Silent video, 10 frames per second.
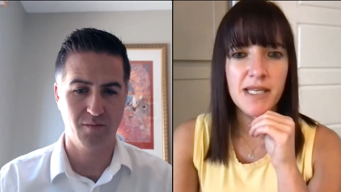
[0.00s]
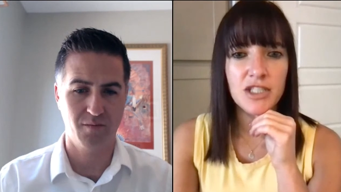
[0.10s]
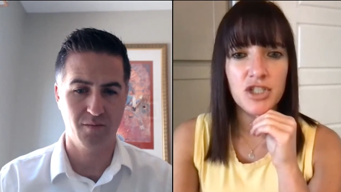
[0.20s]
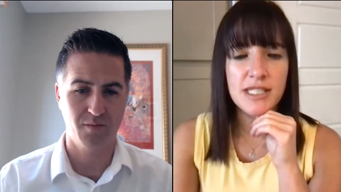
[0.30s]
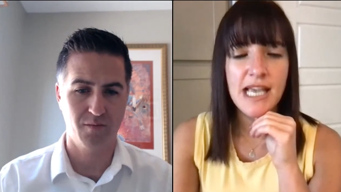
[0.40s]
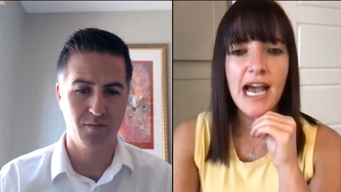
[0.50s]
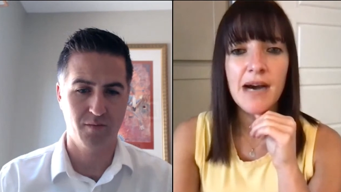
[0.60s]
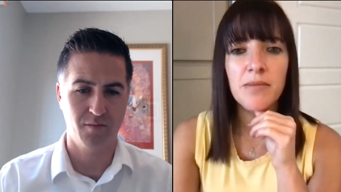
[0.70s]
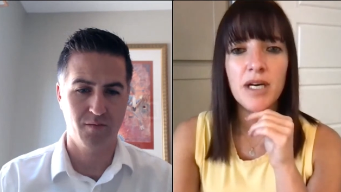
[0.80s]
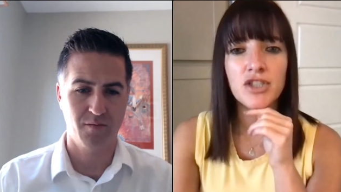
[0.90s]
Speaker 1: It's just how
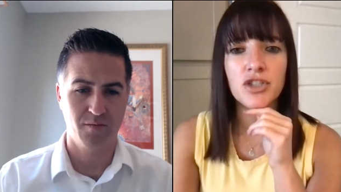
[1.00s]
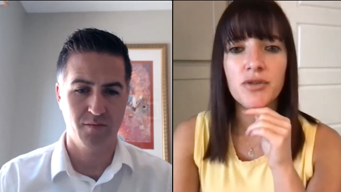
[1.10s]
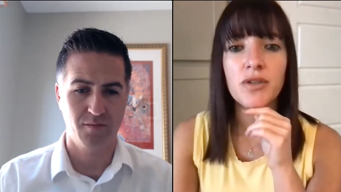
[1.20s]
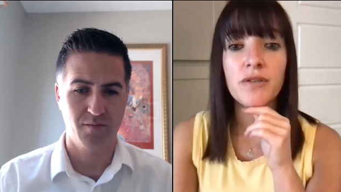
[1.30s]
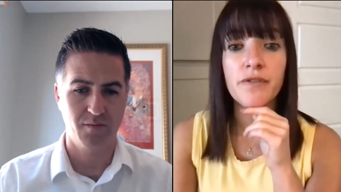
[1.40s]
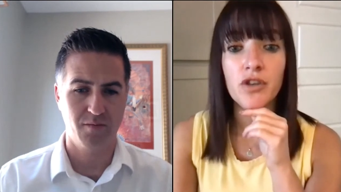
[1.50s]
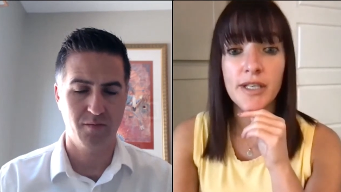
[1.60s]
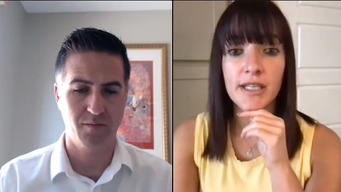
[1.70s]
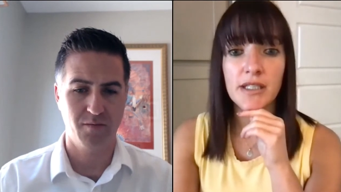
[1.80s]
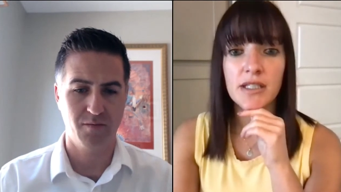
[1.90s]
much are you
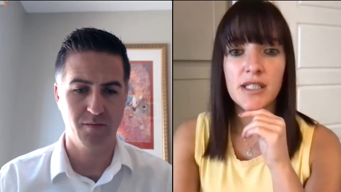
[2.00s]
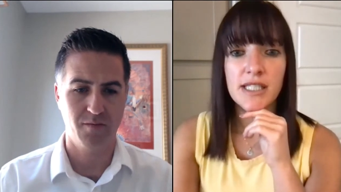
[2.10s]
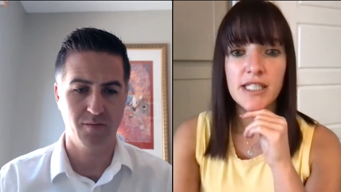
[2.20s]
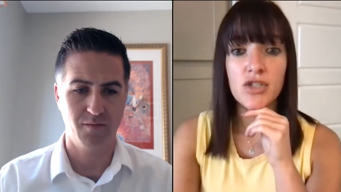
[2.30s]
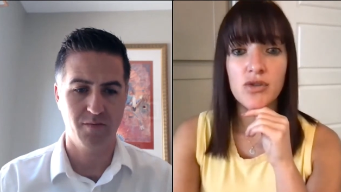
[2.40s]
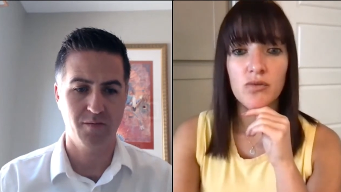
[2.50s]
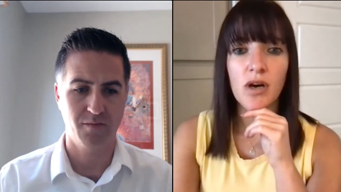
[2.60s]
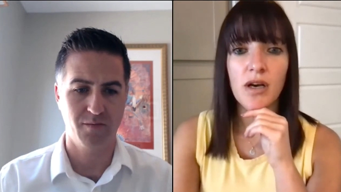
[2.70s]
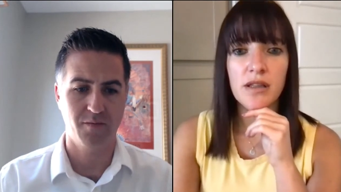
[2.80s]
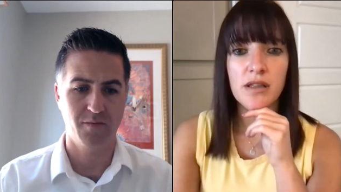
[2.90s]
converting into
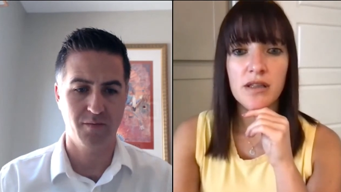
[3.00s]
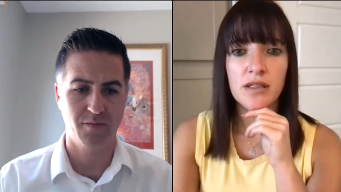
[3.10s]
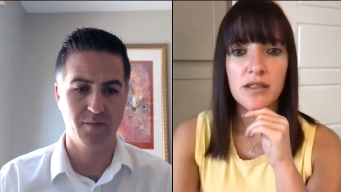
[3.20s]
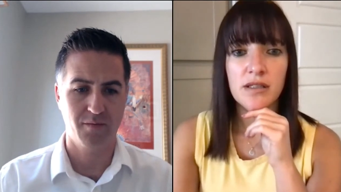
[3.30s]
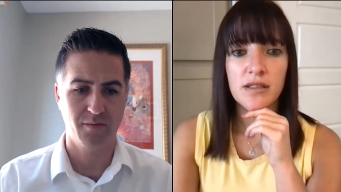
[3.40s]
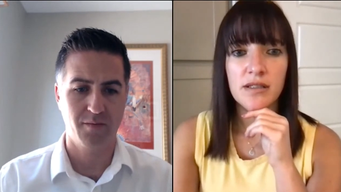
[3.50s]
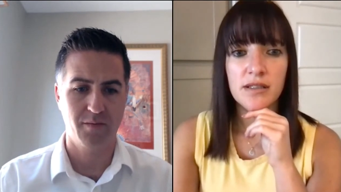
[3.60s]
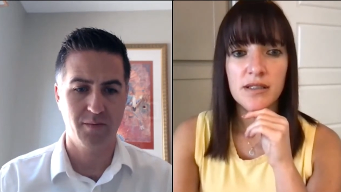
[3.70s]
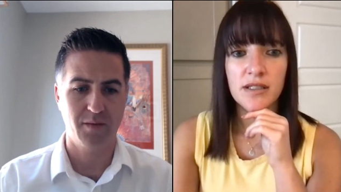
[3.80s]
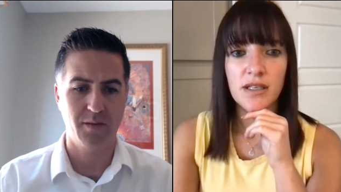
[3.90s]
Roth,
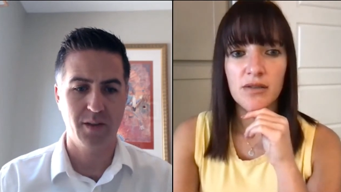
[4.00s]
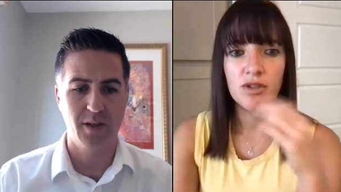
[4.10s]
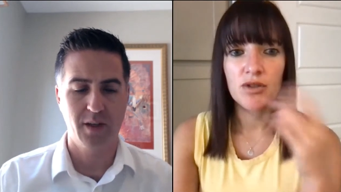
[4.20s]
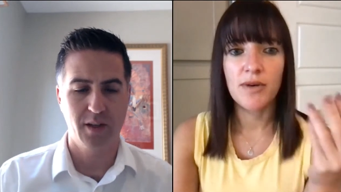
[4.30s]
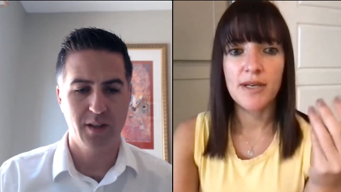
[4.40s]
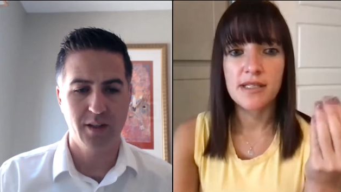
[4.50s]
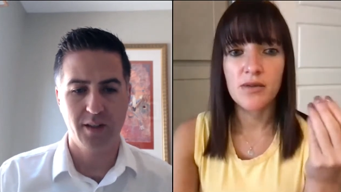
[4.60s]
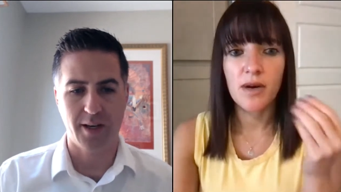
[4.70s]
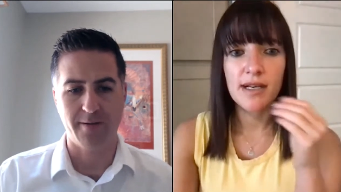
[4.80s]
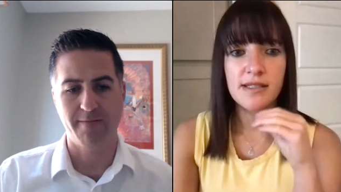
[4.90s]
you know, U S D
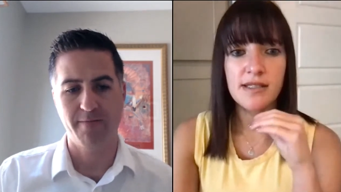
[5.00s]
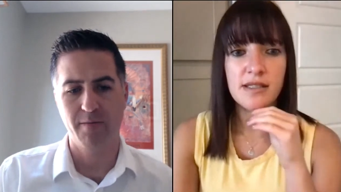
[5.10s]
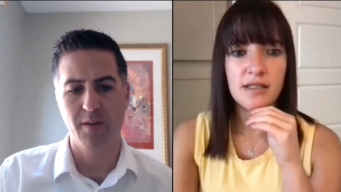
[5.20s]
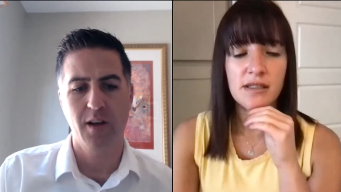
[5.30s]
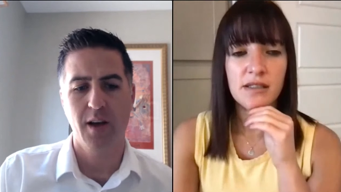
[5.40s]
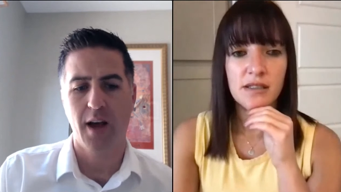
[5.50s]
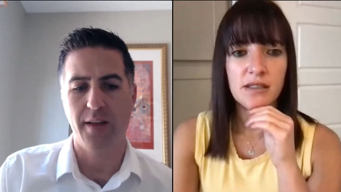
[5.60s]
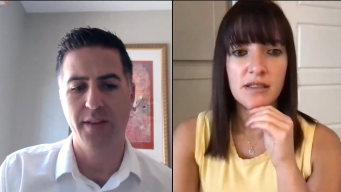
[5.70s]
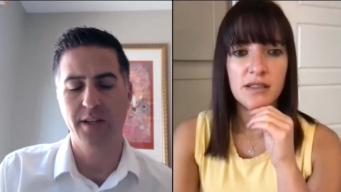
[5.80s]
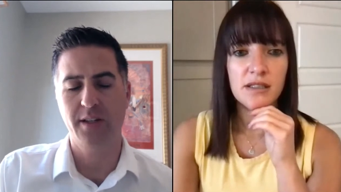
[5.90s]
wise.
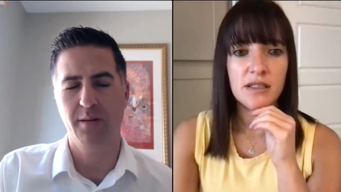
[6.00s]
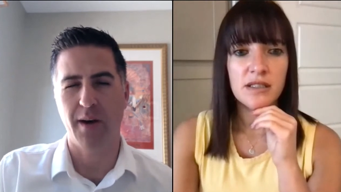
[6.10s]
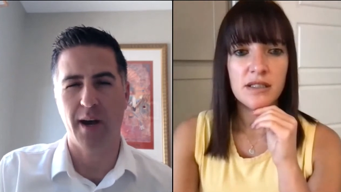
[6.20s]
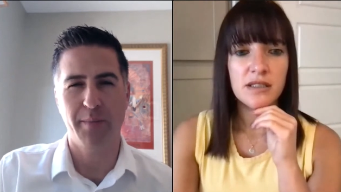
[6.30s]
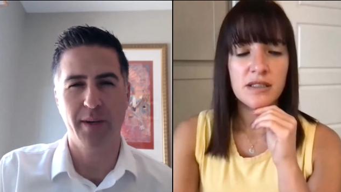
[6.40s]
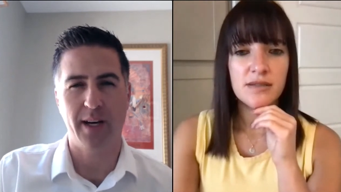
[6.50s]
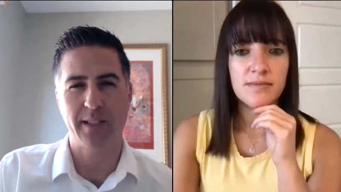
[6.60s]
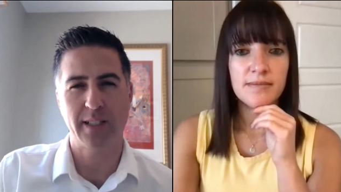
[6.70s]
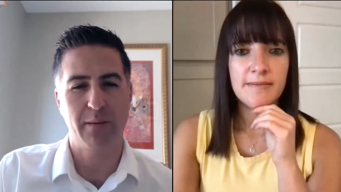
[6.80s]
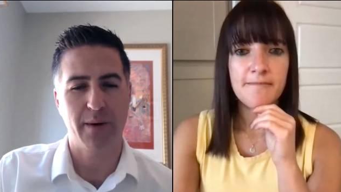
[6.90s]
Speaker 2: Yeah. I think she might be
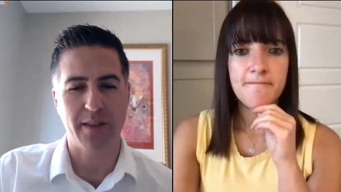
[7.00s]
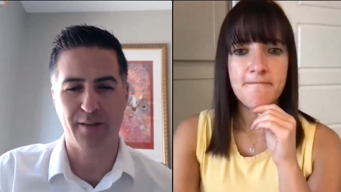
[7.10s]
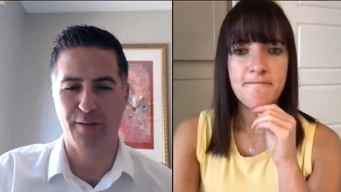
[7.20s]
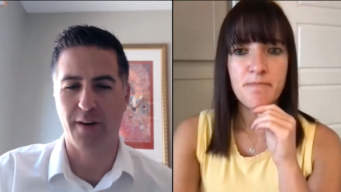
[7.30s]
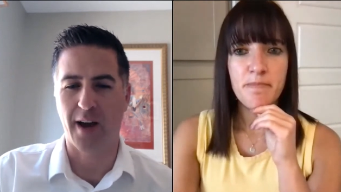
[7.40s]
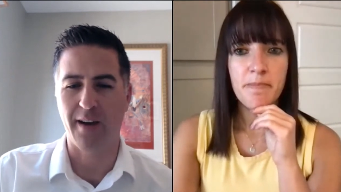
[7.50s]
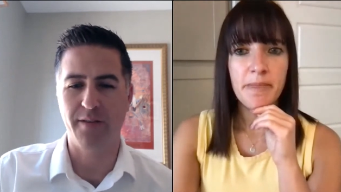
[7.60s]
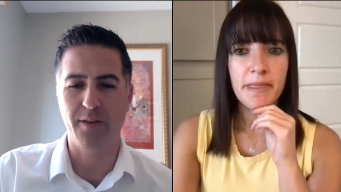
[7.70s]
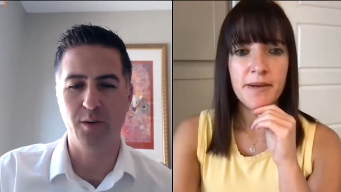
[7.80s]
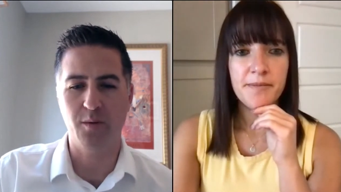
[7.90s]
asking about the
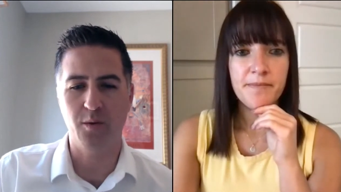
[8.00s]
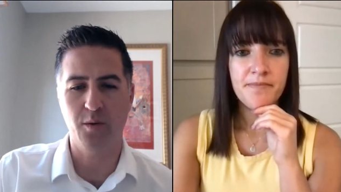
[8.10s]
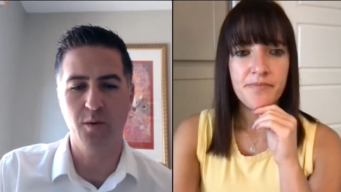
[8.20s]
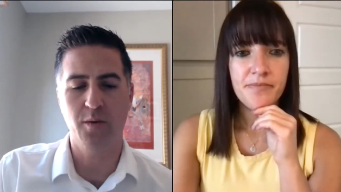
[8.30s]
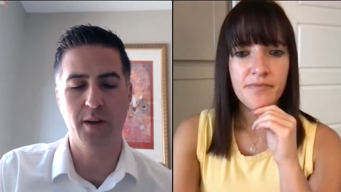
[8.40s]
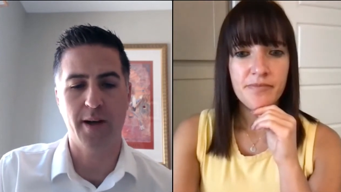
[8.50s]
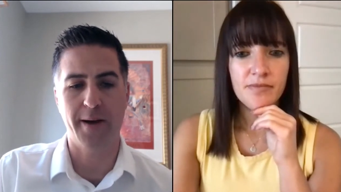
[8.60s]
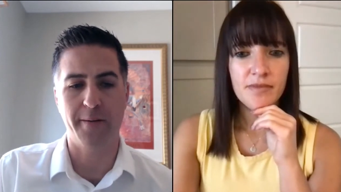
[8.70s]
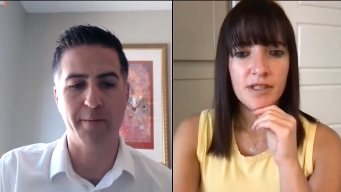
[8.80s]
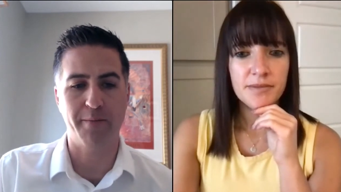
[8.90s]
five-year rule.
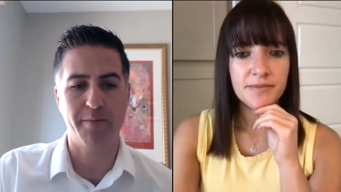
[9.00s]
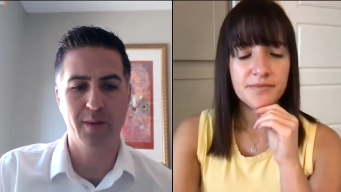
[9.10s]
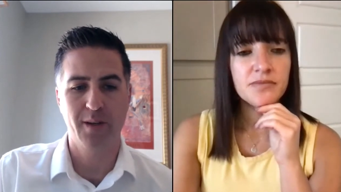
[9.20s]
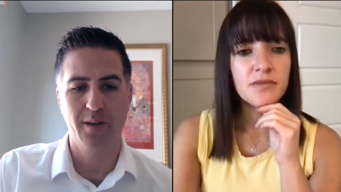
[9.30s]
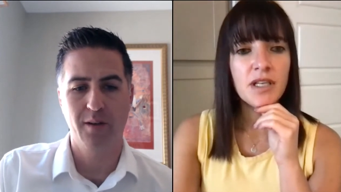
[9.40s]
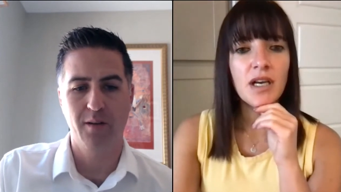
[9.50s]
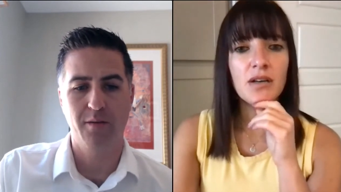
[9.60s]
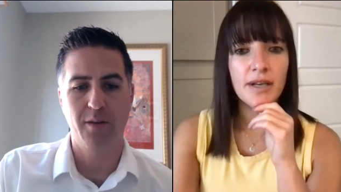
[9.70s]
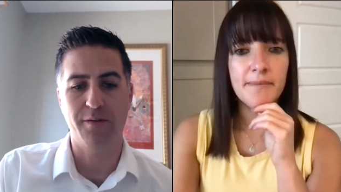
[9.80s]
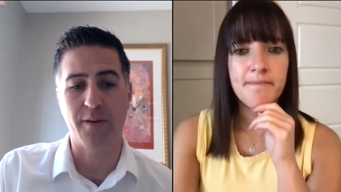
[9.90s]
Um,
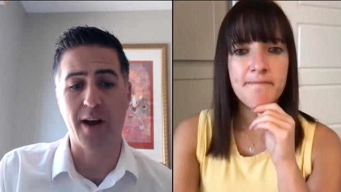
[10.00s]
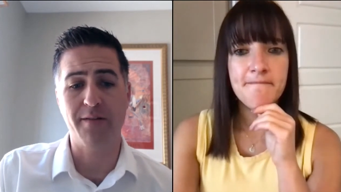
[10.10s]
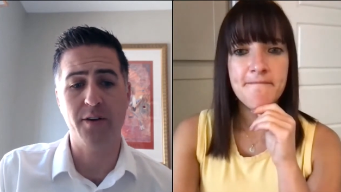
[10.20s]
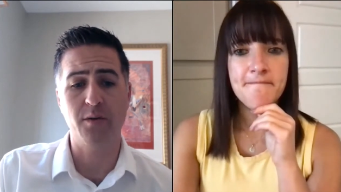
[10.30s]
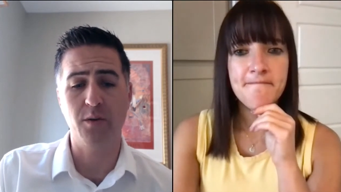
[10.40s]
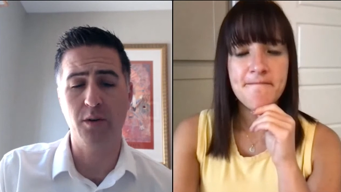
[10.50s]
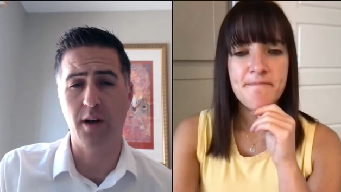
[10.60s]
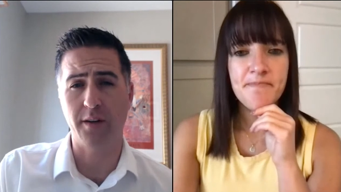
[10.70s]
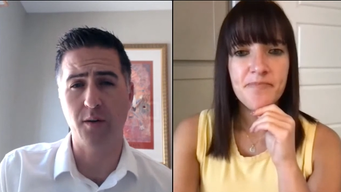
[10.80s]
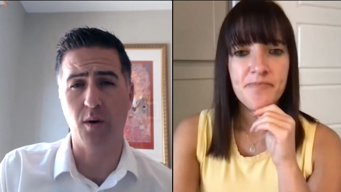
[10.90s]
okay. The five-year rule on